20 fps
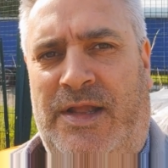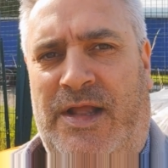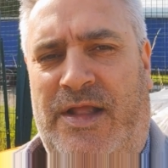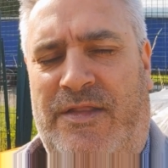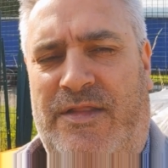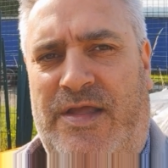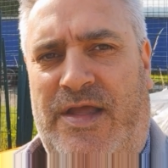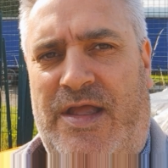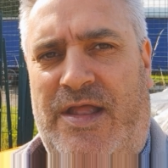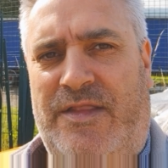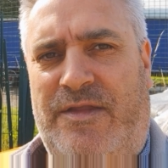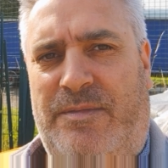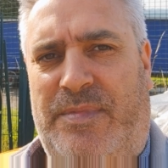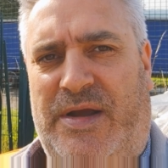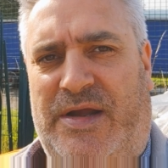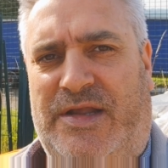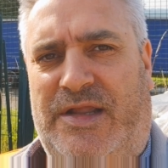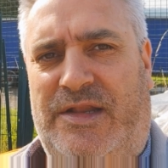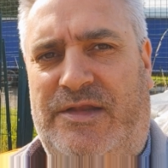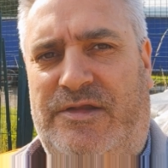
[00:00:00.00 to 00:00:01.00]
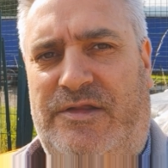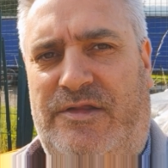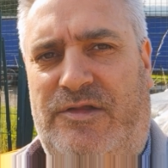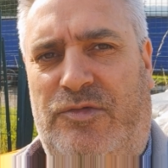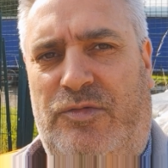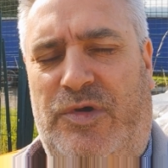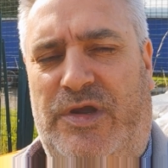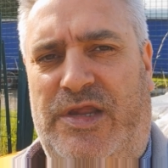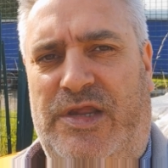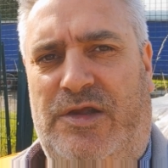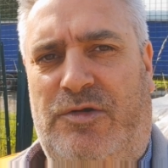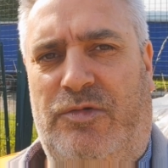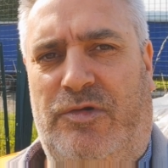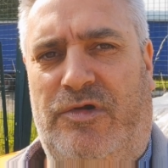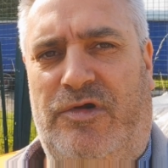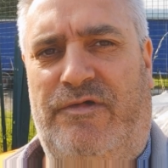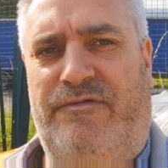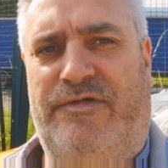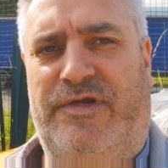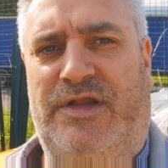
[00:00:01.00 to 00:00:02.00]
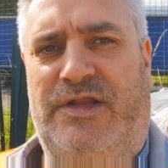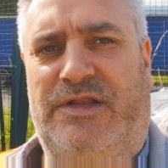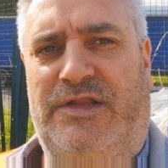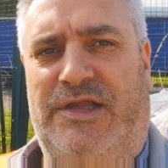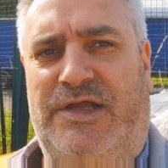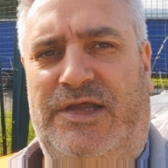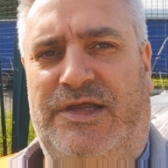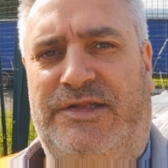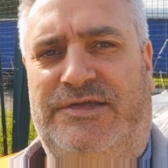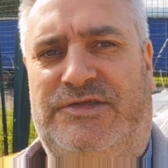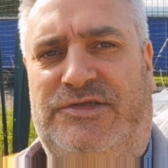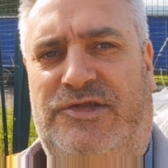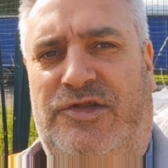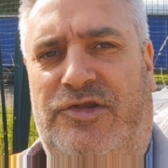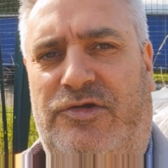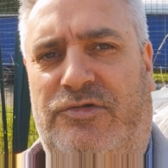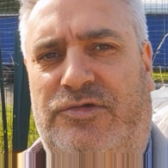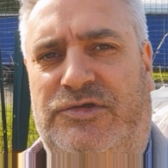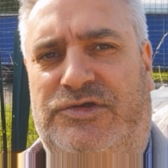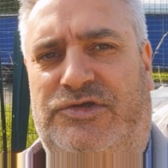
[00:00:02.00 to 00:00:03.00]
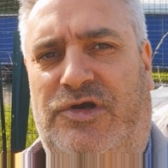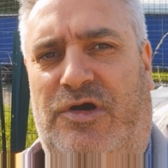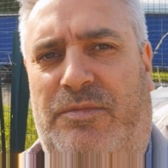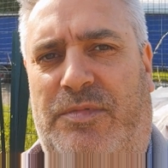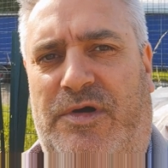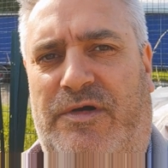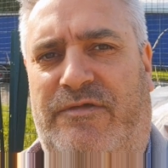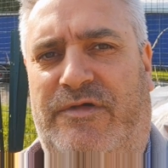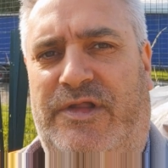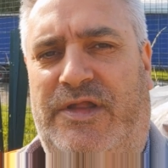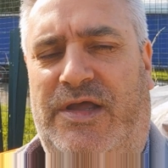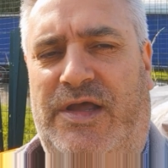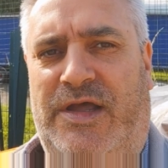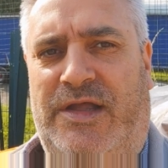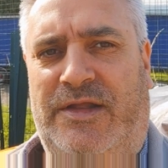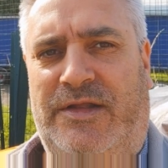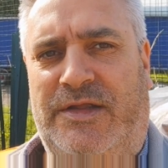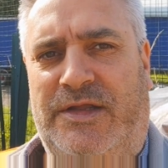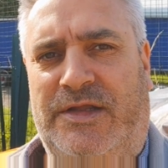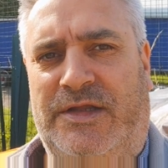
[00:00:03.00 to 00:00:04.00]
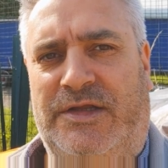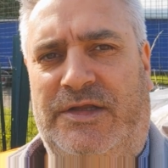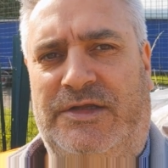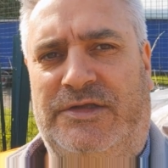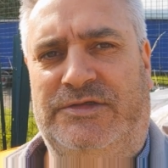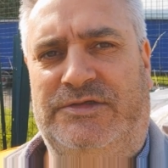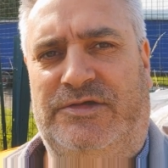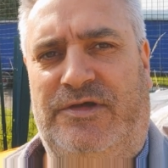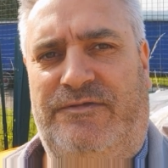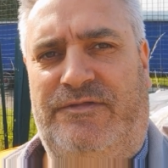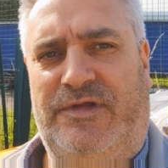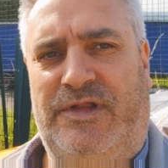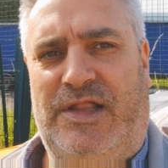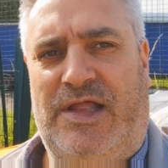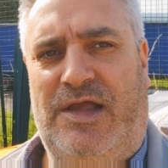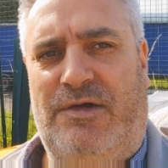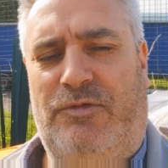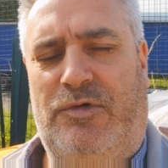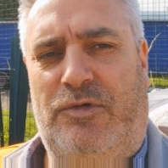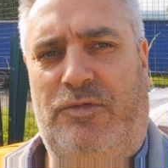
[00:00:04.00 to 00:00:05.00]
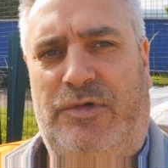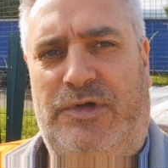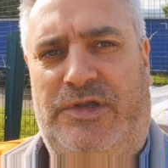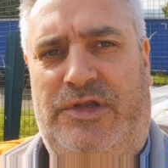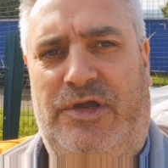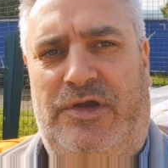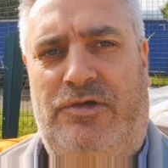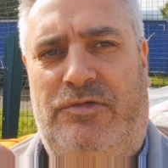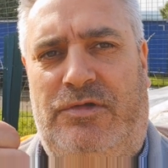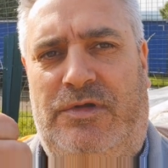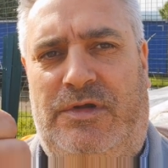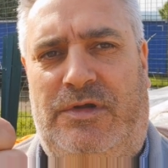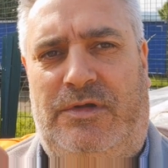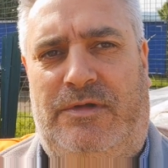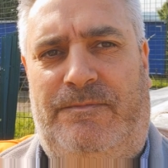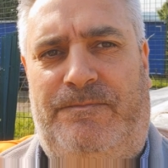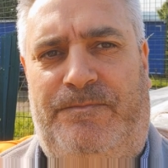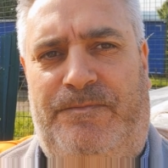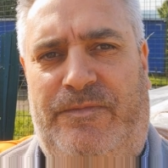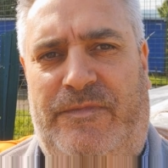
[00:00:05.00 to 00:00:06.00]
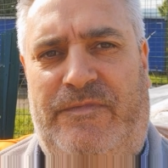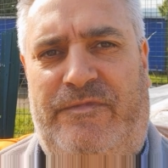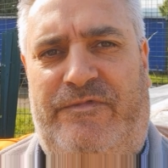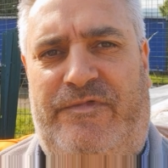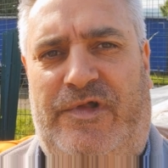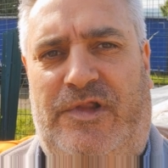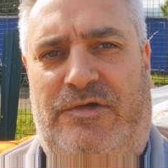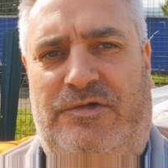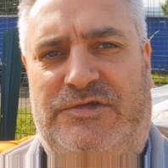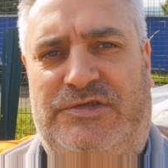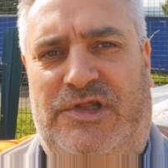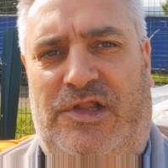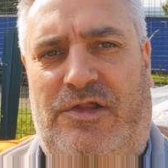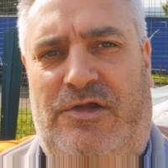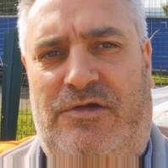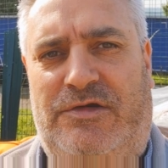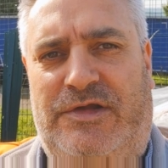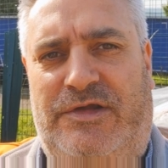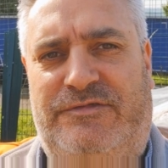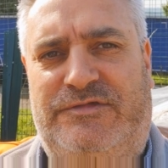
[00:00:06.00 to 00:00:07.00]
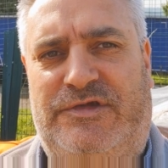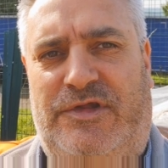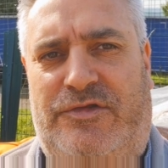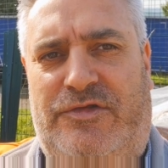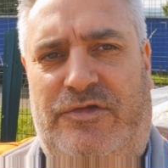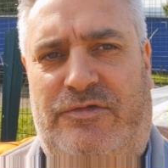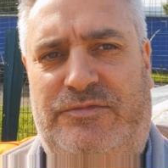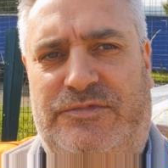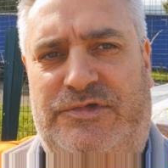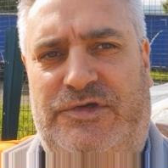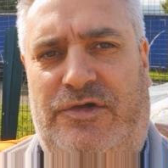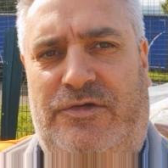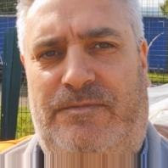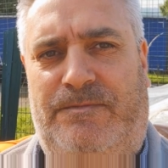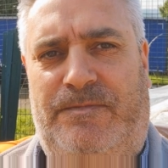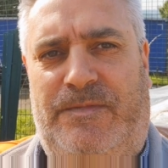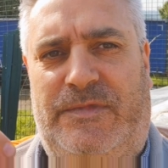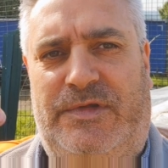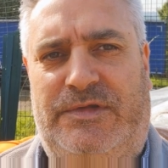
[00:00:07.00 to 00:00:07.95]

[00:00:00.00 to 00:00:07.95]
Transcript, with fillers: and then the back end of the week we're over in Leeds to do a job over there so if you like what we do follow us along give us a thumbs up